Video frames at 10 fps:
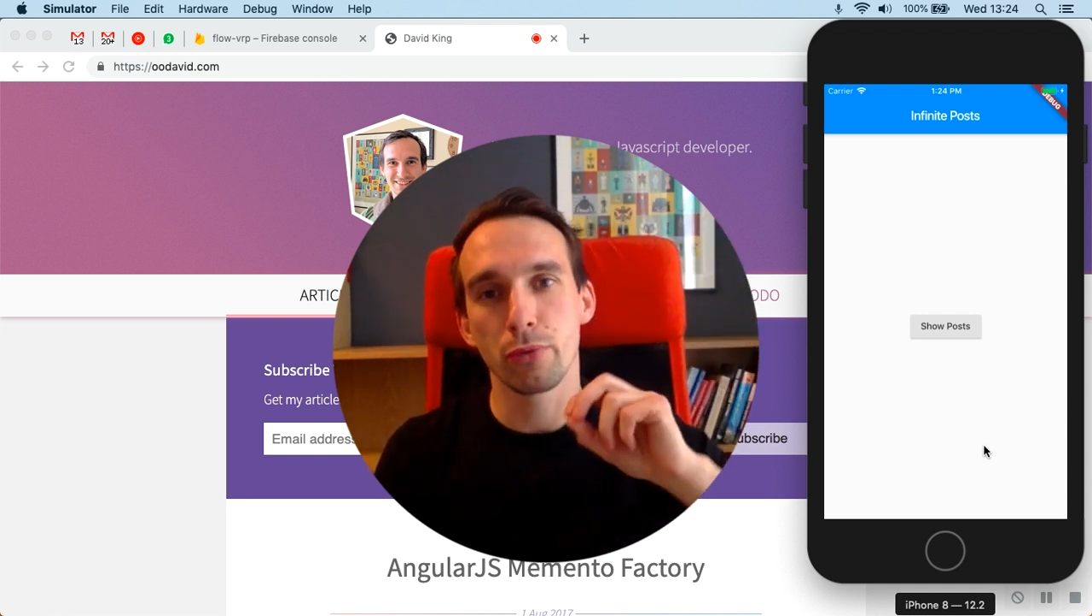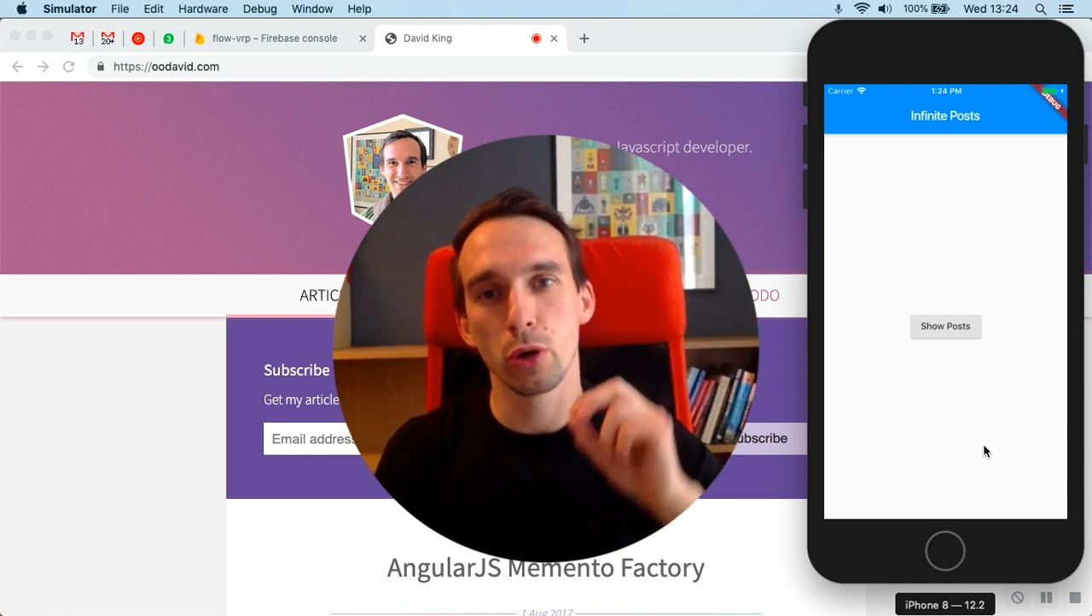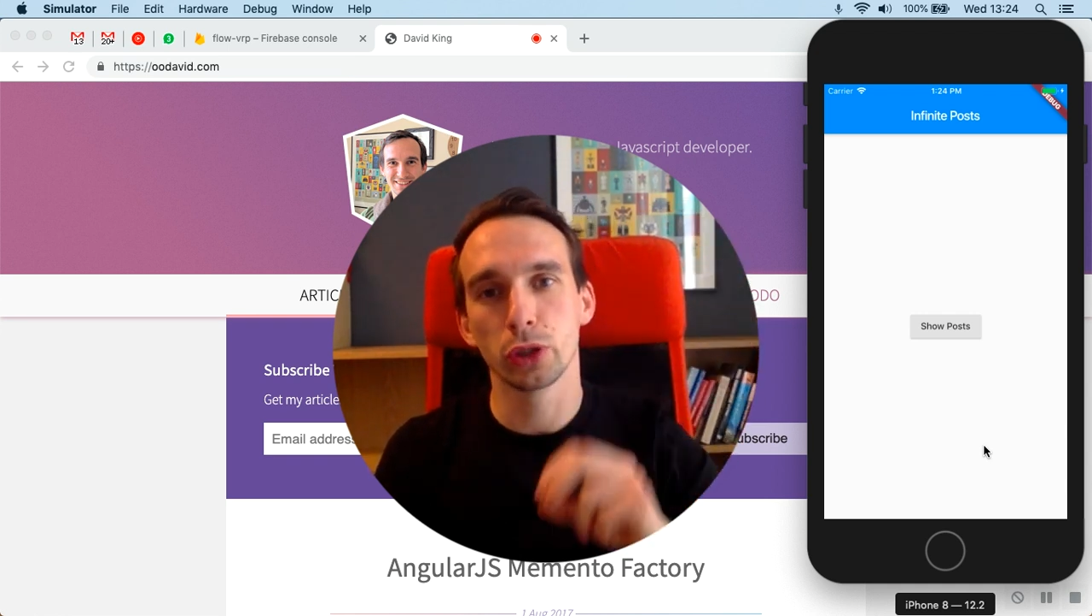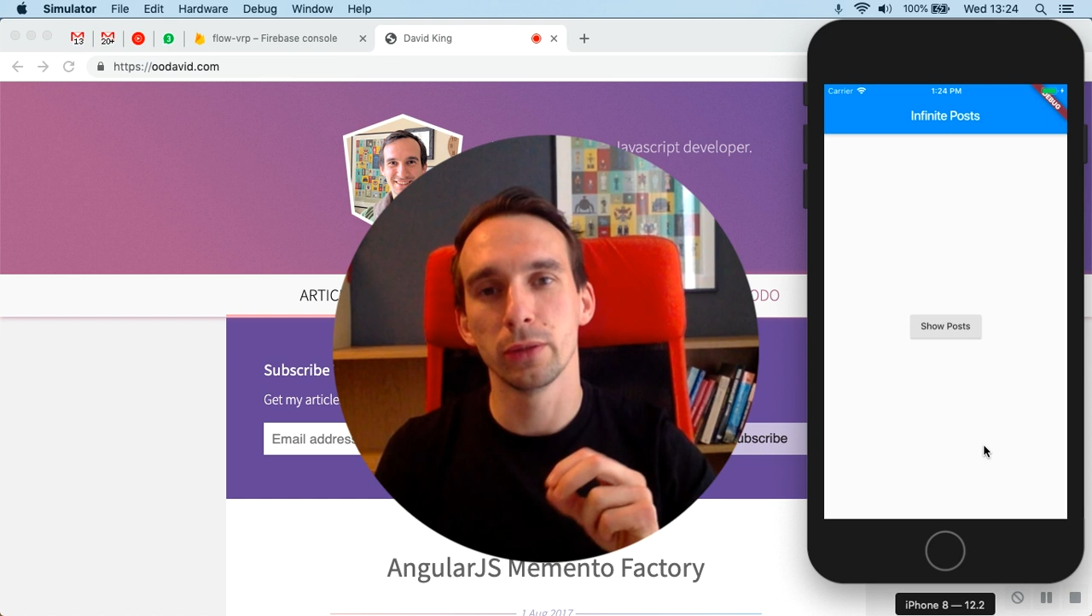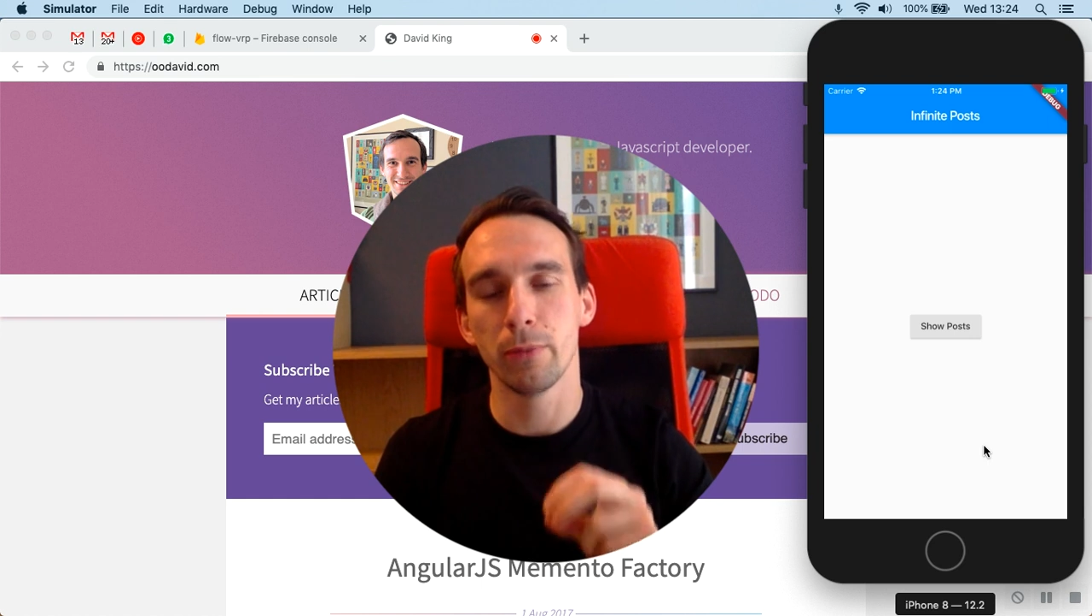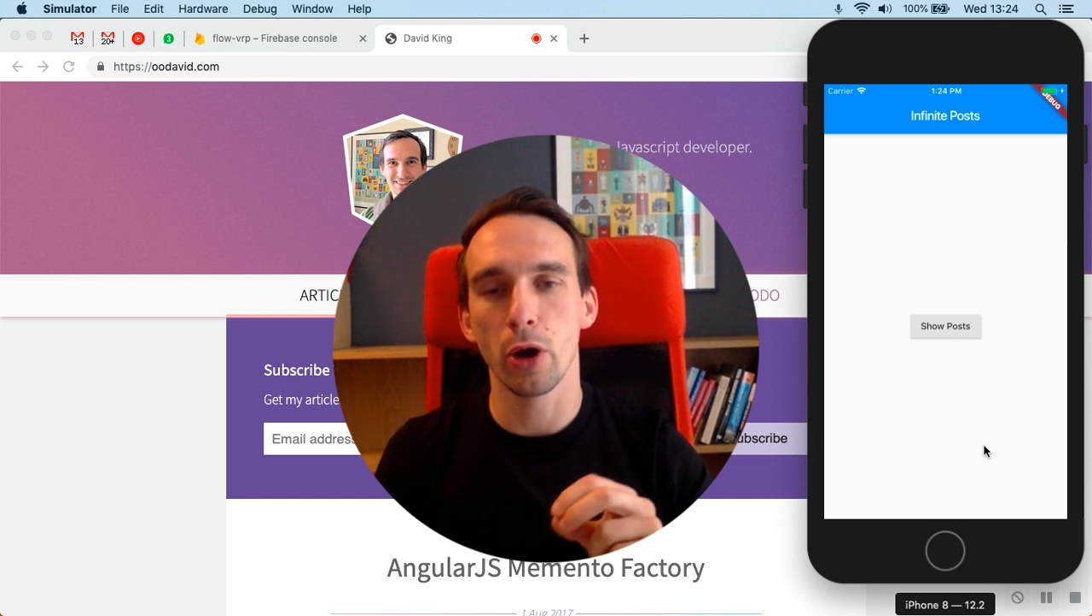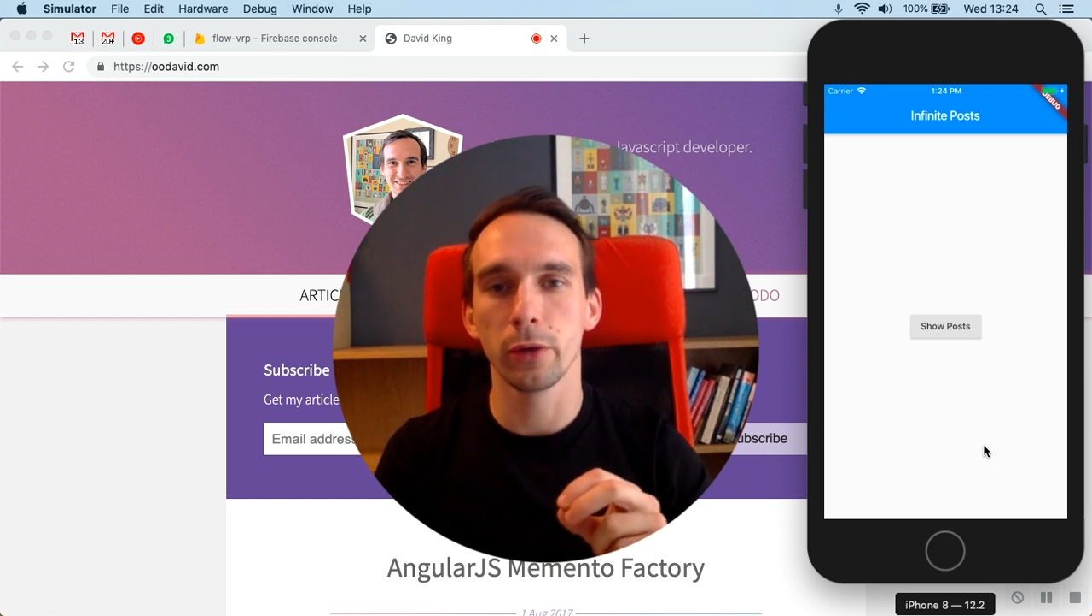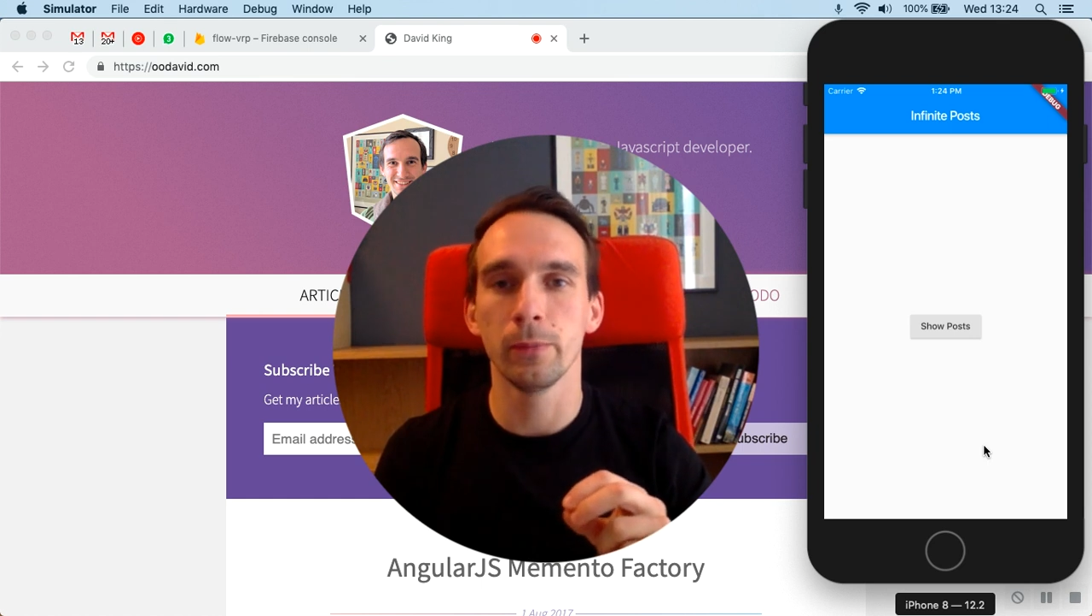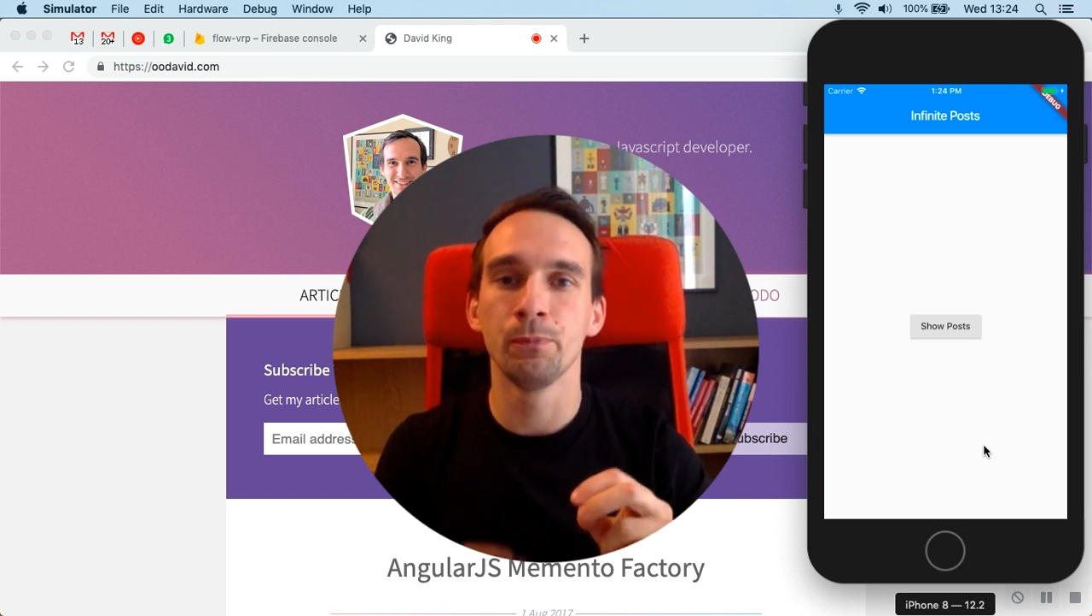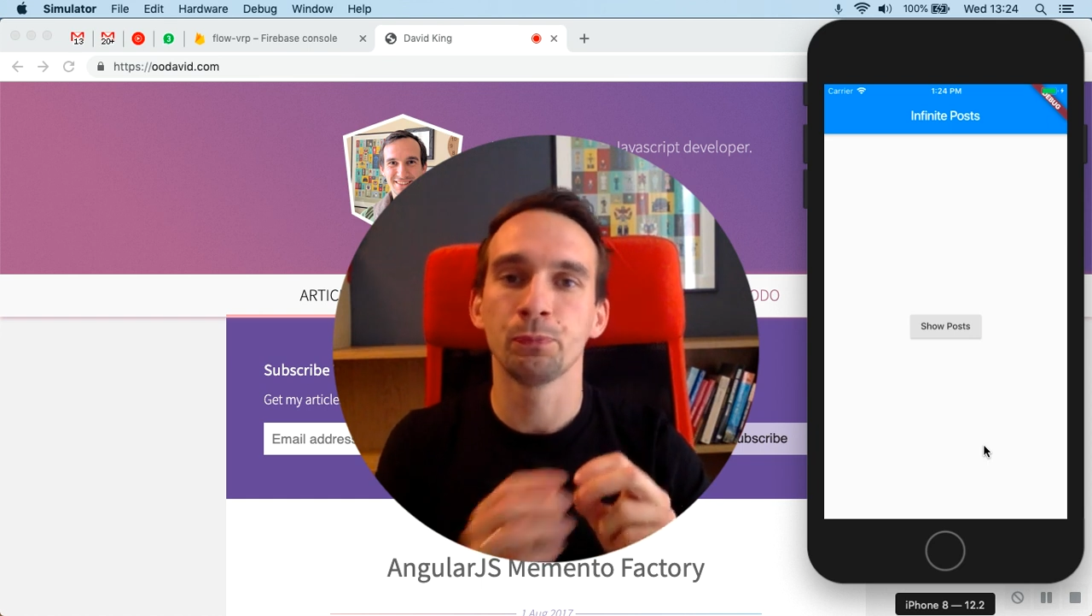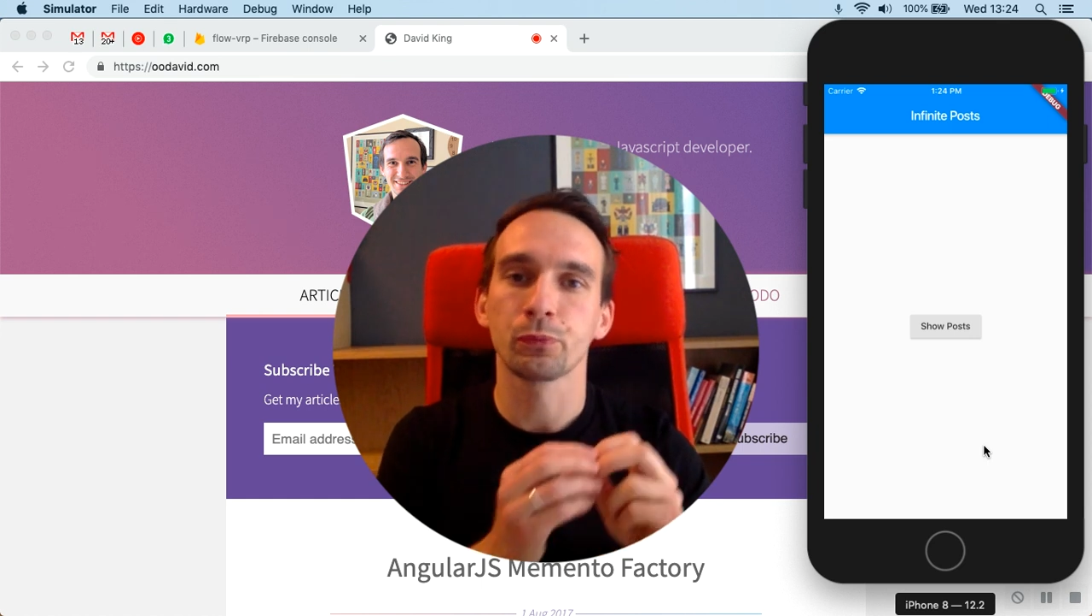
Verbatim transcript: approach the bottom,